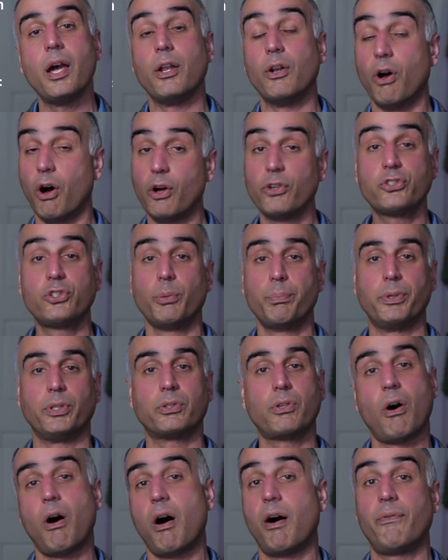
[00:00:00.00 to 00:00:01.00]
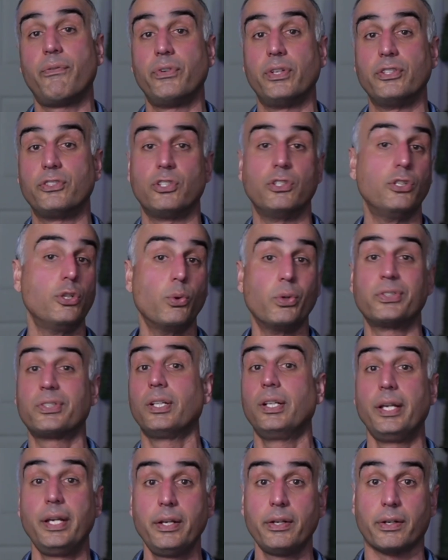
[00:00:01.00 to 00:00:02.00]
and also build confidence in you as
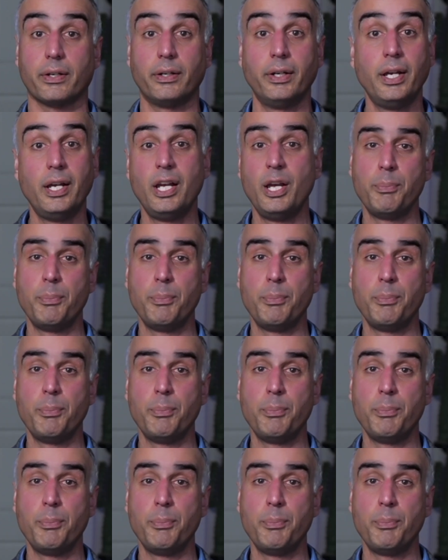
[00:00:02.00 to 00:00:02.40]
a leader,